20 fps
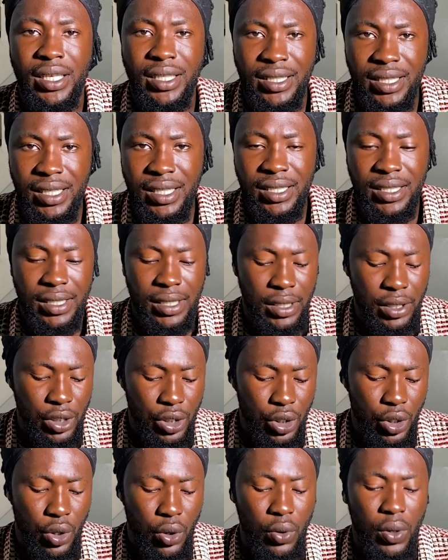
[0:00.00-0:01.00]
he did,
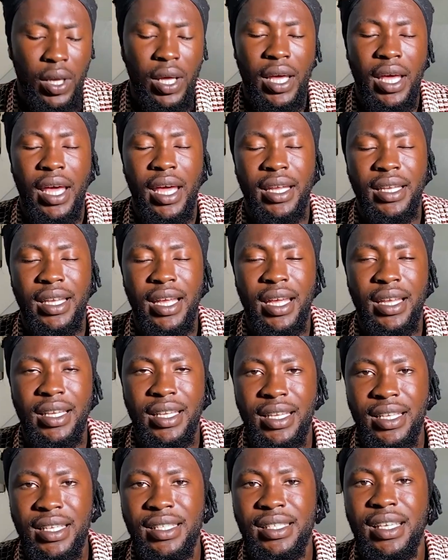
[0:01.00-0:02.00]
And
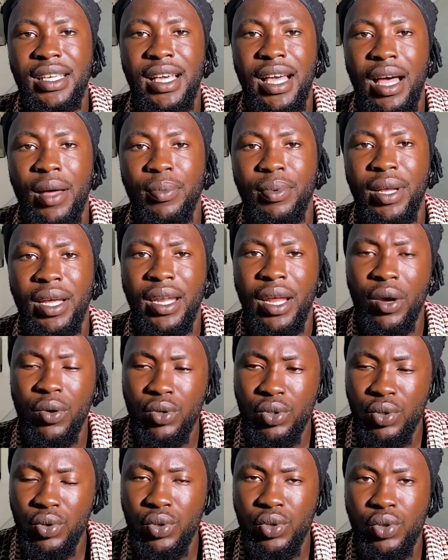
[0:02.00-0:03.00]
then Lizzy Caplan, I
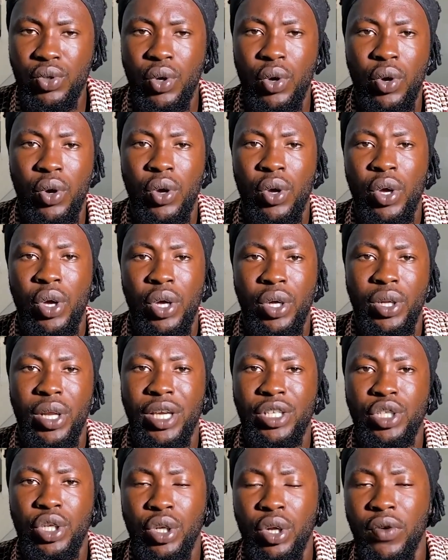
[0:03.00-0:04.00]
also saw
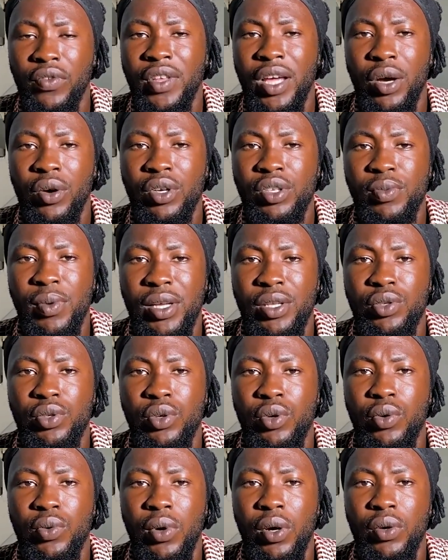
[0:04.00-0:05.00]
that she loved her husband
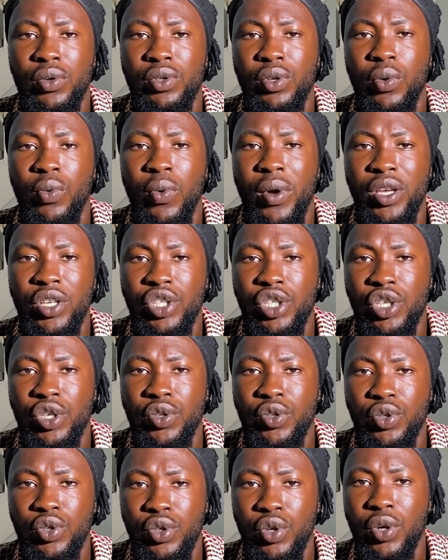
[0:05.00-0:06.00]
so well. So when
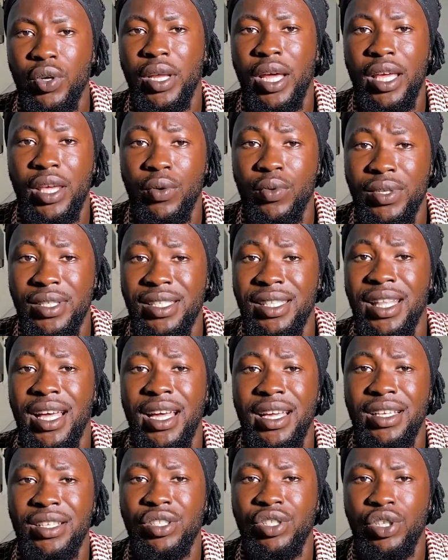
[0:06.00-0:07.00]
she saw that he was
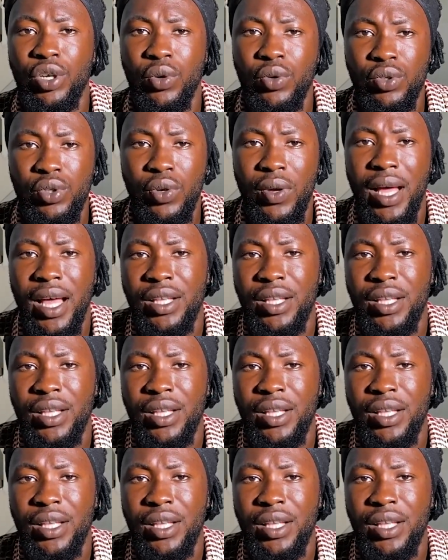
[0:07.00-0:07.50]
dying, she also